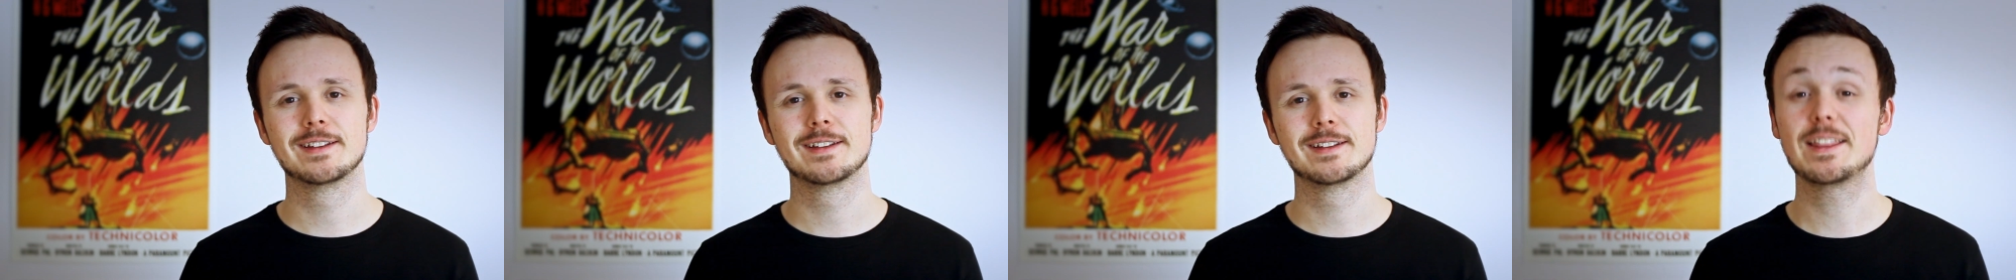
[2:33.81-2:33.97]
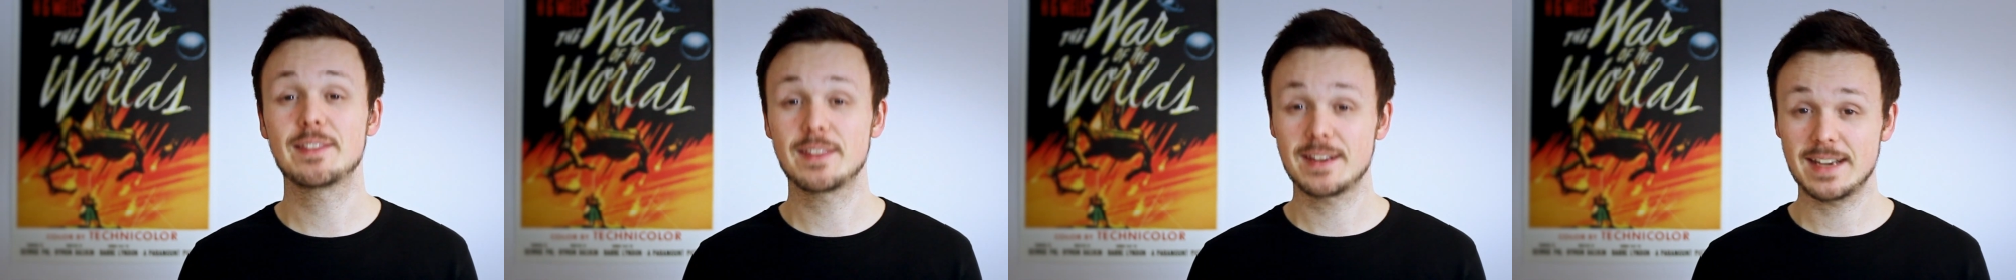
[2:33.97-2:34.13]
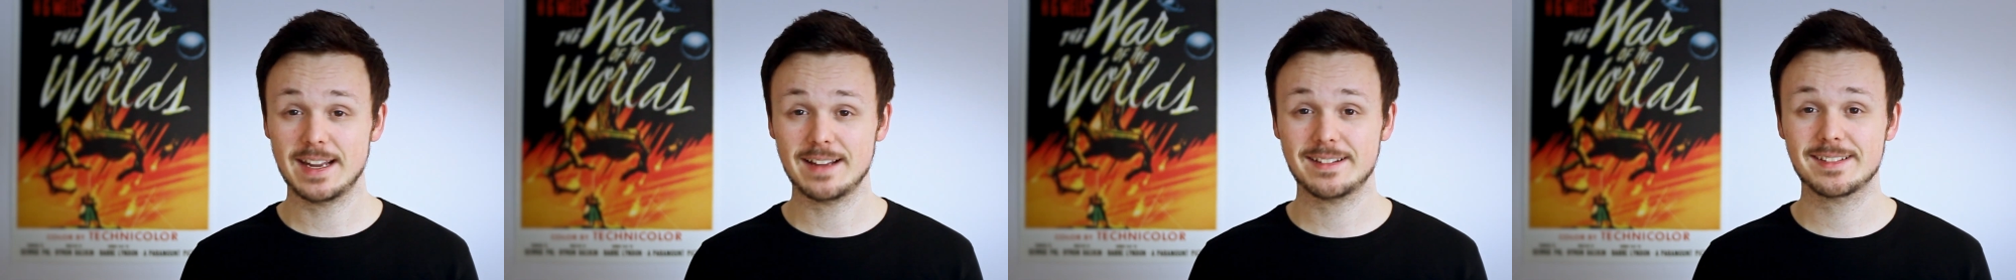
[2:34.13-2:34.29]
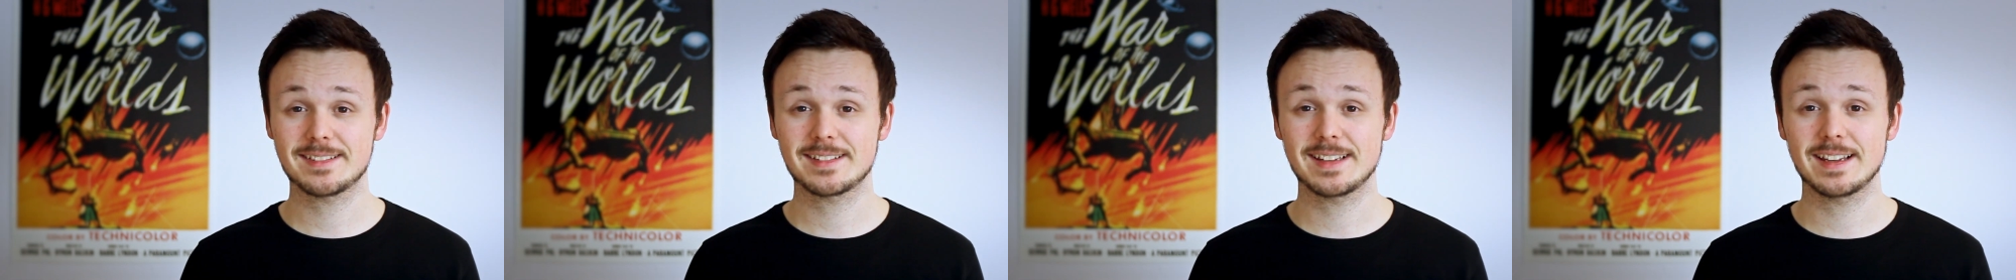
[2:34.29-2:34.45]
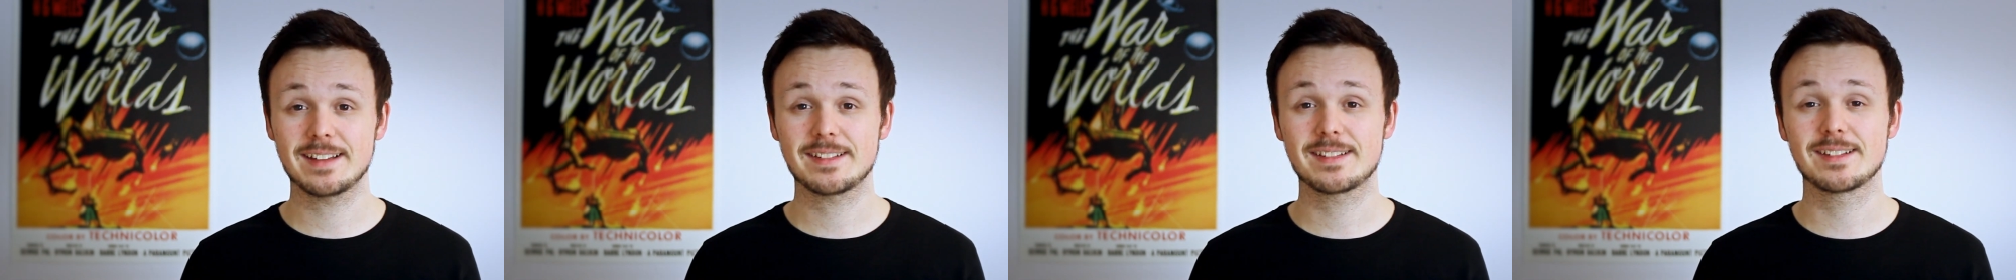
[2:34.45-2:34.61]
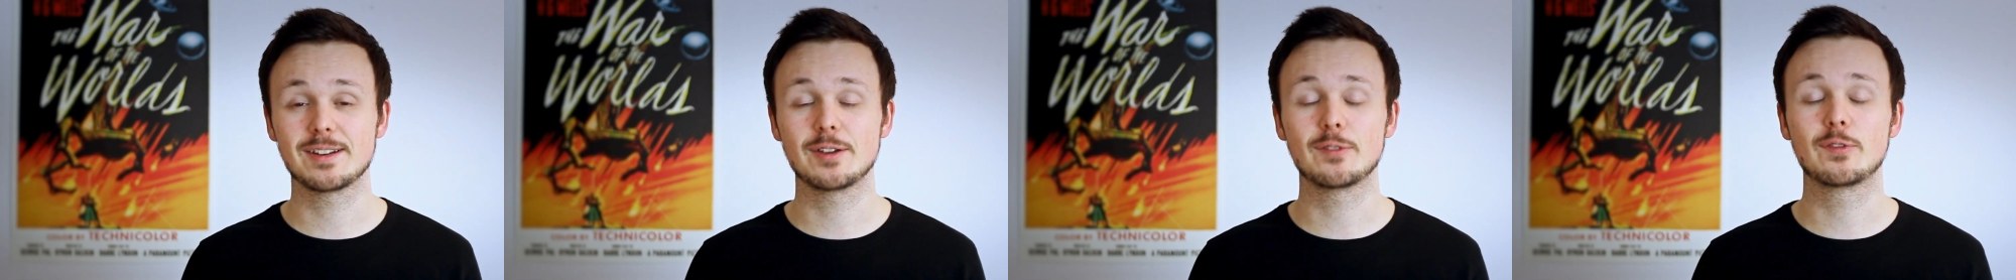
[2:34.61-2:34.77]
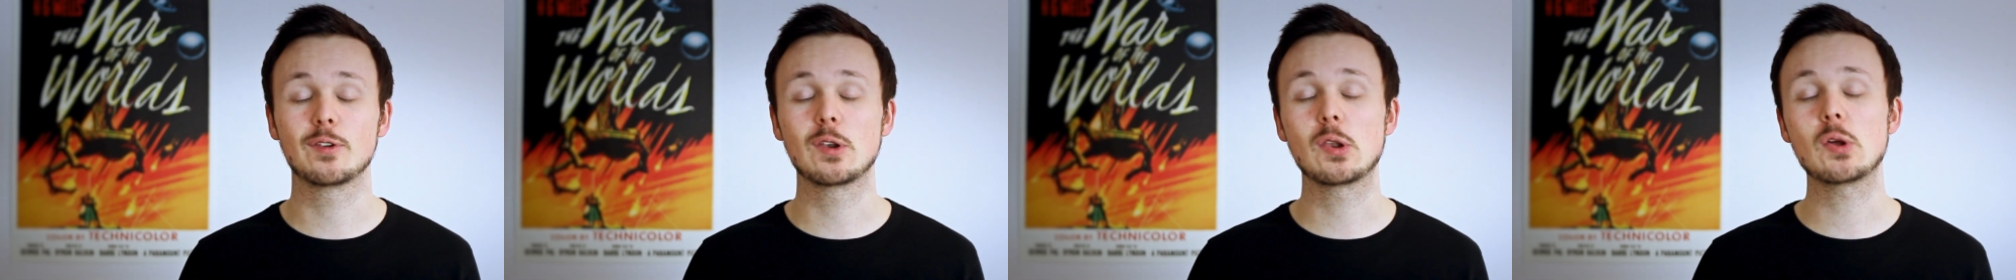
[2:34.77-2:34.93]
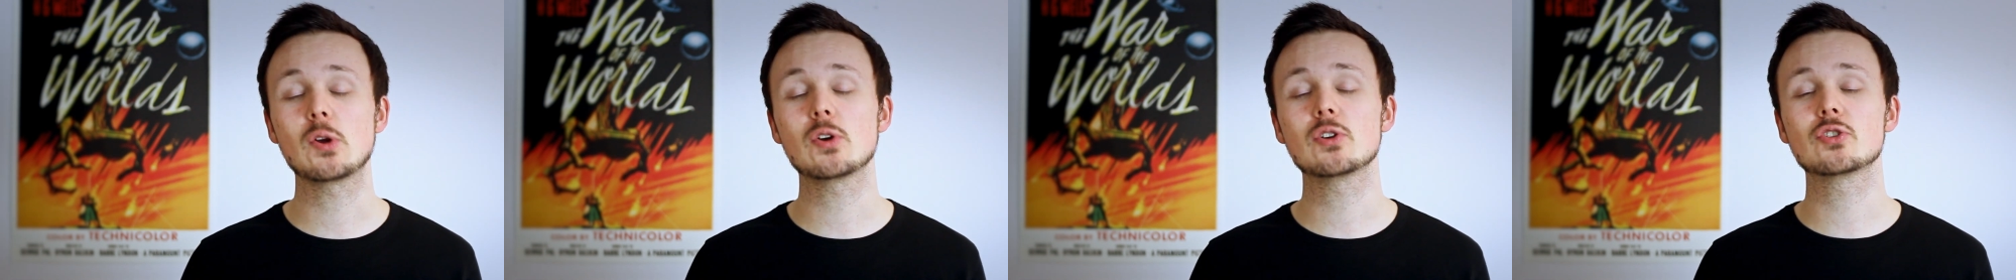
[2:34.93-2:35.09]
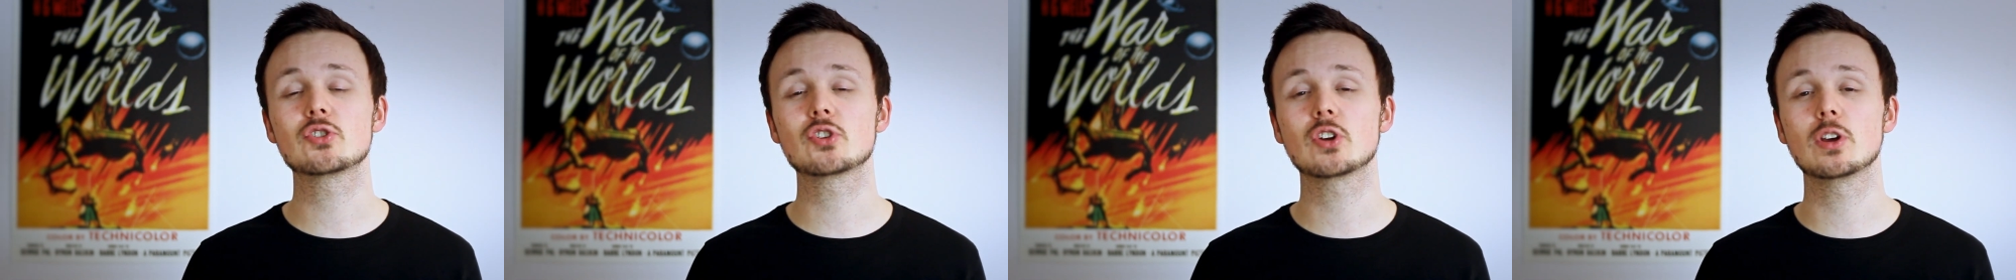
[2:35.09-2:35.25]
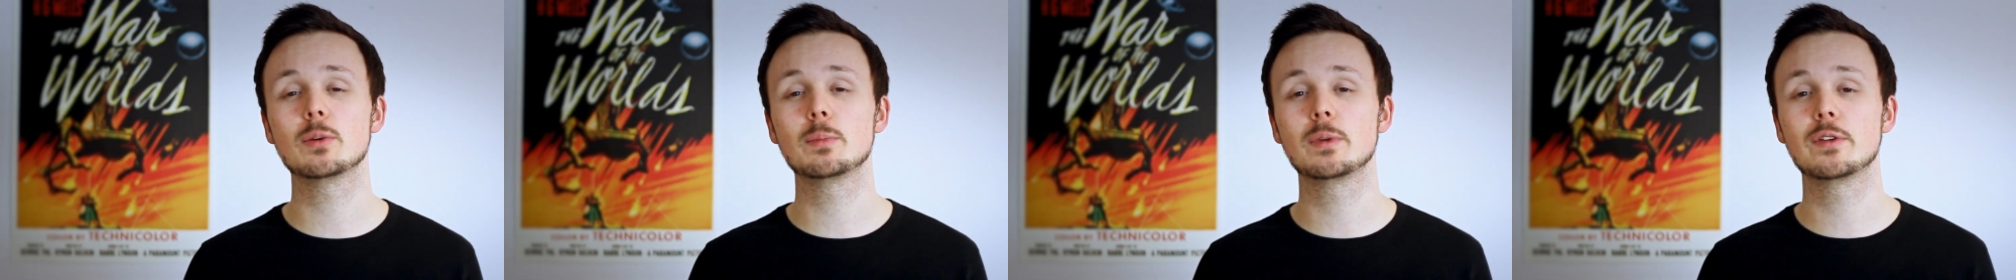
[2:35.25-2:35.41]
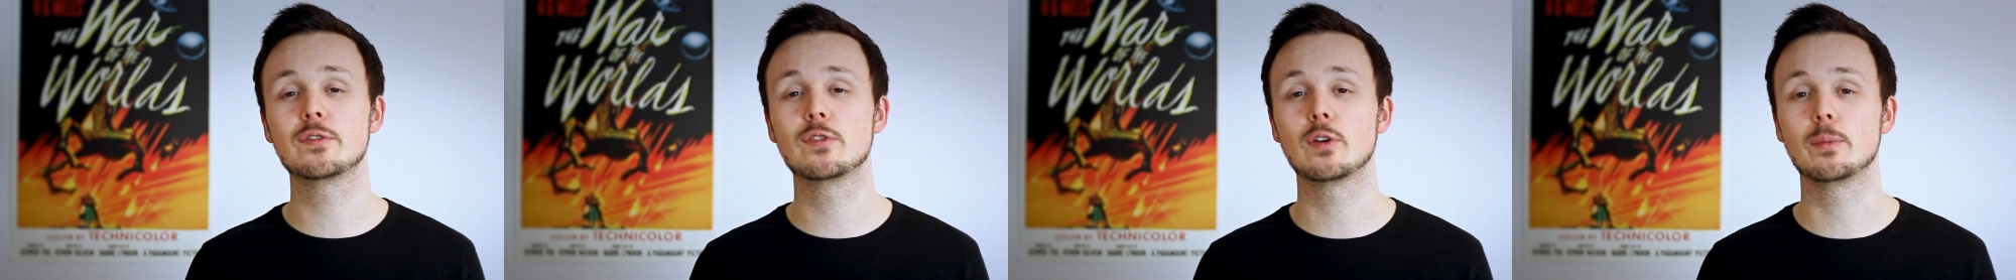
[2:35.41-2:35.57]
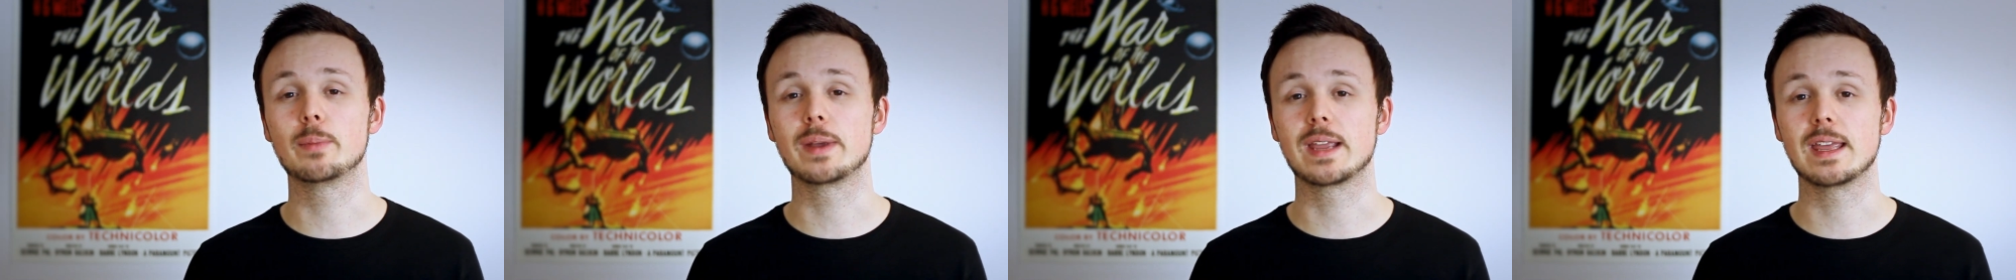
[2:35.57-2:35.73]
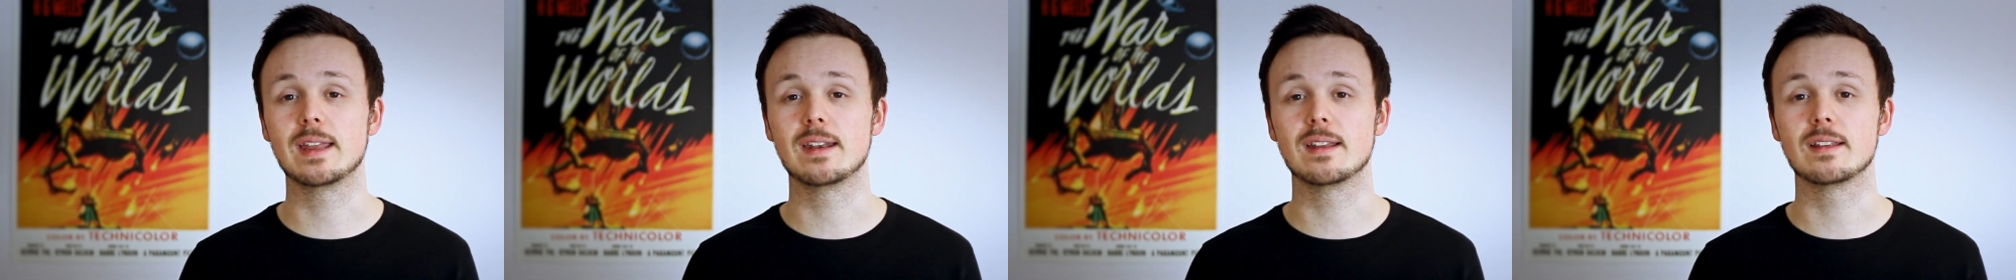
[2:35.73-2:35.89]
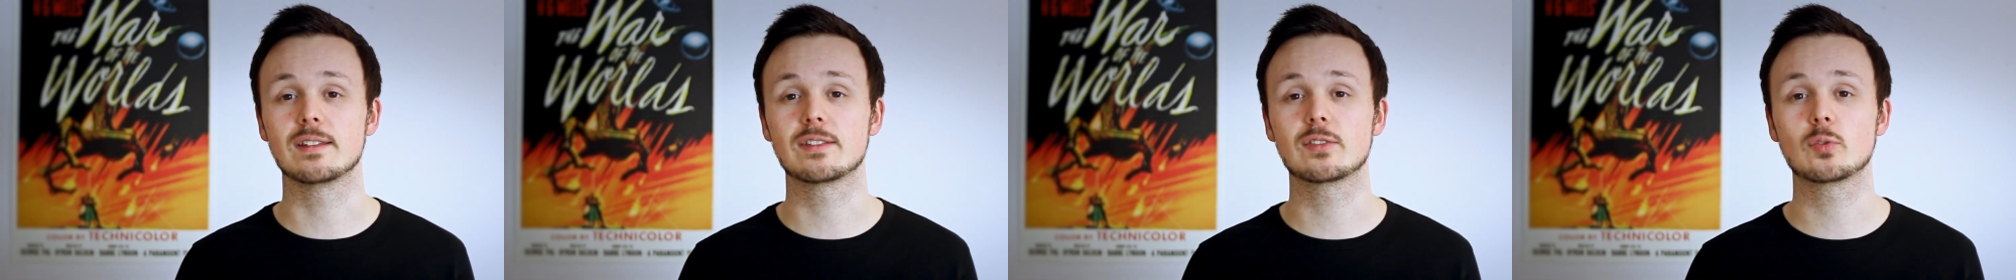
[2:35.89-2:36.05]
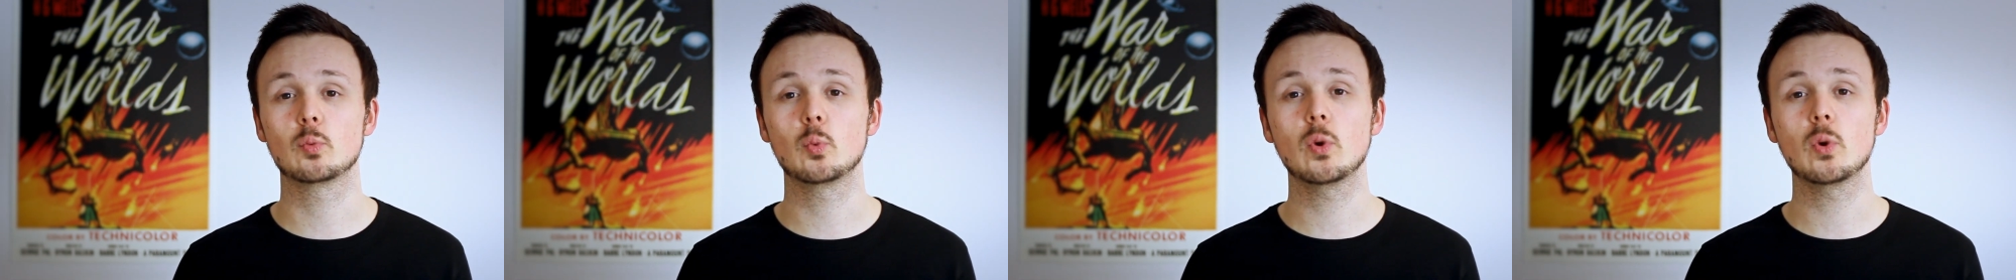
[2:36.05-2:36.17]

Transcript: In the next lesson of Learn German for Beginners,